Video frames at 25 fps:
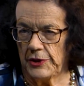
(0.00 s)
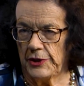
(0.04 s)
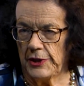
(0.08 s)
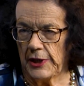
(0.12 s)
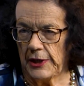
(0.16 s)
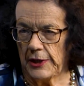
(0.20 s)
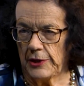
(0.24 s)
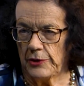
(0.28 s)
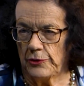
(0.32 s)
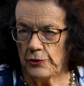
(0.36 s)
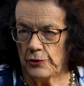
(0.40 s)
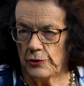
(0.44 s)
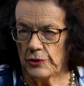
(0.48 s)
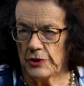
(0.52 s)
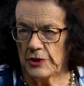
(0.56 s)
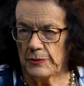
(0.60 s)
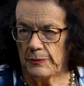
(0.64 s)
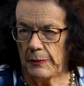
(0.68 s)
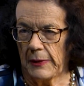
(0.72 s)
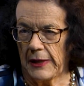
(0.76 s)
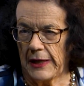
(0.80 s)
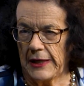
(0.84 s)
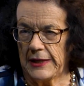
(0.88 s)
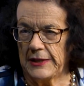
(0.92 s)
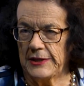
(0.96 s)
dangerous
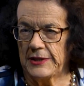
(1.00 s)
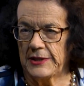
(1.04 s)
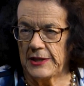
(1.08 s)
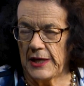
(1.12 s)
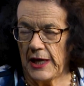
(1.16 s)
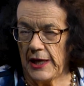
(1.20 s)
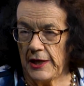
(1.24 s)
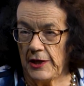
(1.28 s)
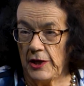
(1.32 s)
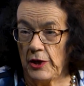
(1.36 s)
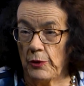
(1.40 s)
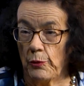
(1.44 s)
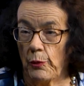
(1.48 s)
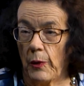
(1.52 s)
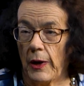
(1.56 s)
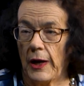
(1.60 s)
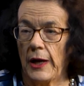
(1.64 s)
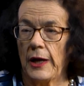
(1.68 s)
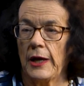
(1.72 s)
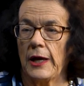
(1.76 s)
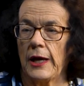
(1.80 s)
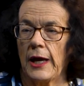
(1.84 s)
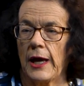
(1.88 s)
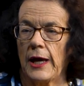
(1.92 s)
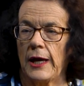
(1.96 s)
place
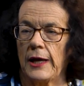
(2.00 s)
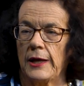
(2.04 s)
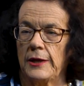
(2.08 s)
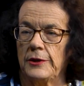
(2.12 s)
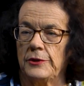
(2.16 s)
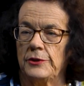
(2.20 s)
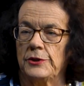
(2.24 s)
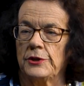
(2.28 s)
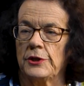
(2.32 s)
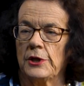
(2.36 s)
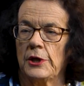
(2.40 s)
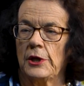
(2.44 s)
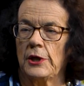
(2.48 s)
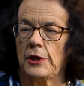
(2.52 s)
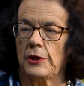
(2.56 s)
anyway, and